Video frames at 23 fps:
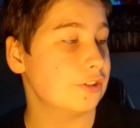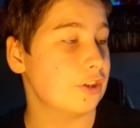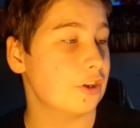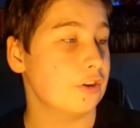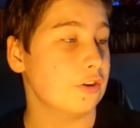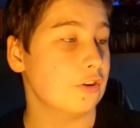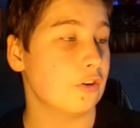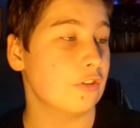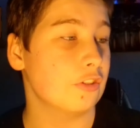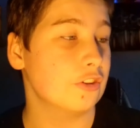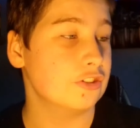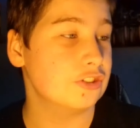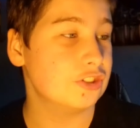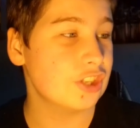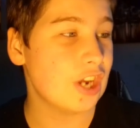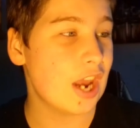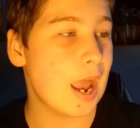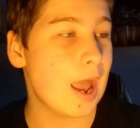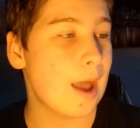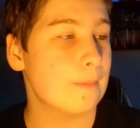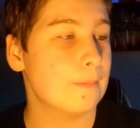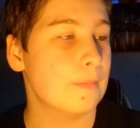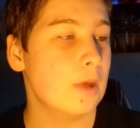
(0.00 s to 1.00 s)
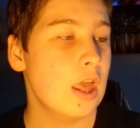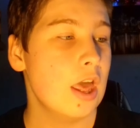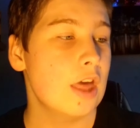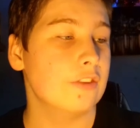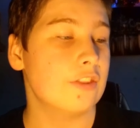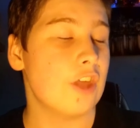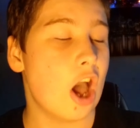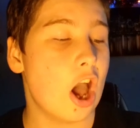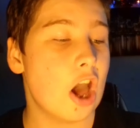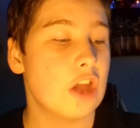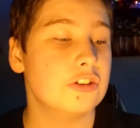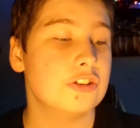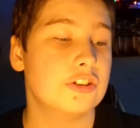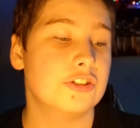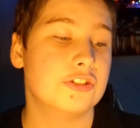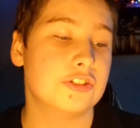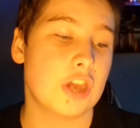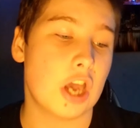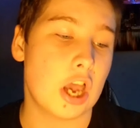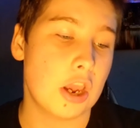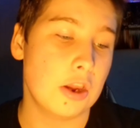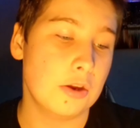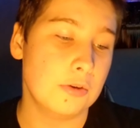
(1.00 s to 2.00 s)
So you've got The Jam, The
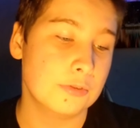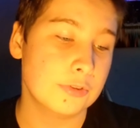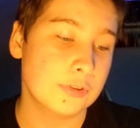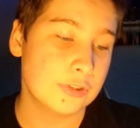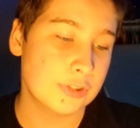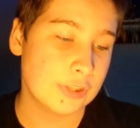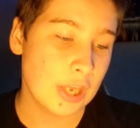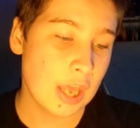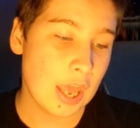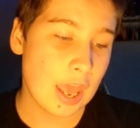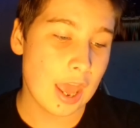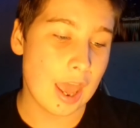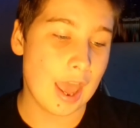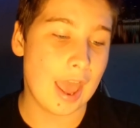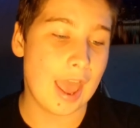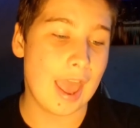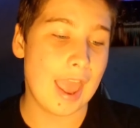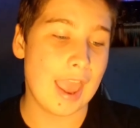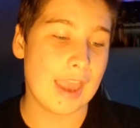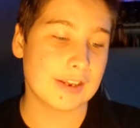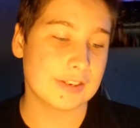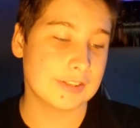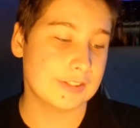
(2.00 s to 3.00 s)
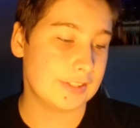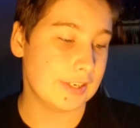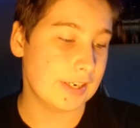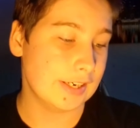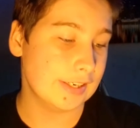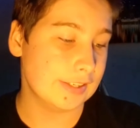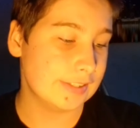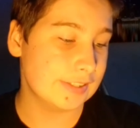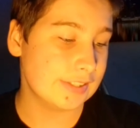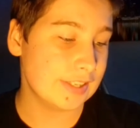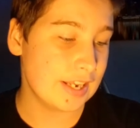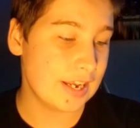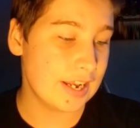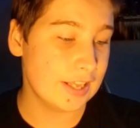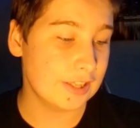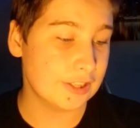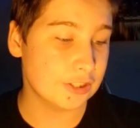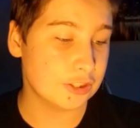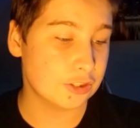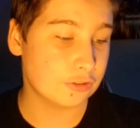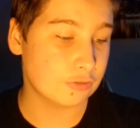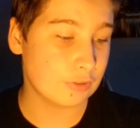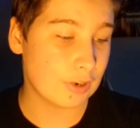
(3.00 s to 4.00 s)
Undertones, XTC,
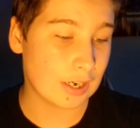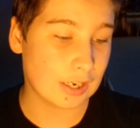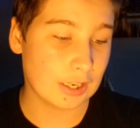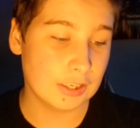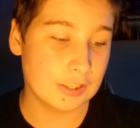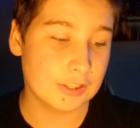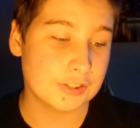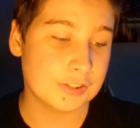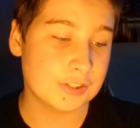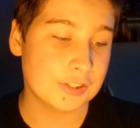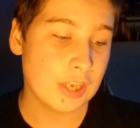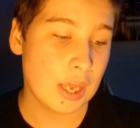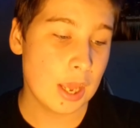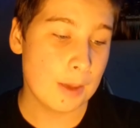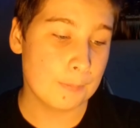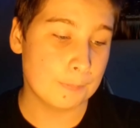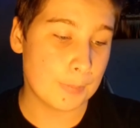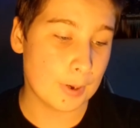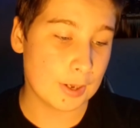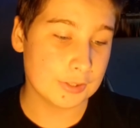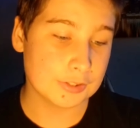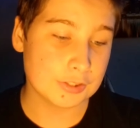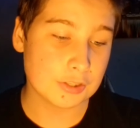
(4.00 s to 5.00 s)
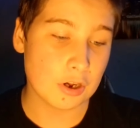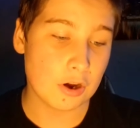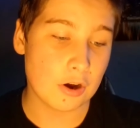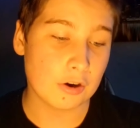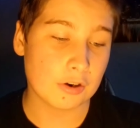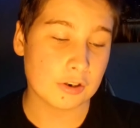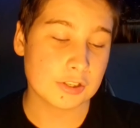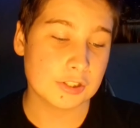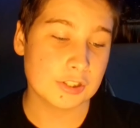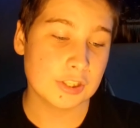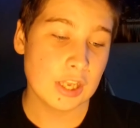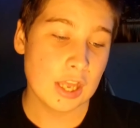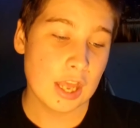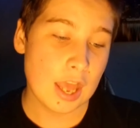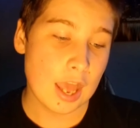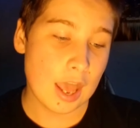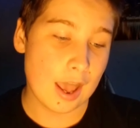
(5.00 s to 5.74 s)
The Stranglers, Buzzcocks,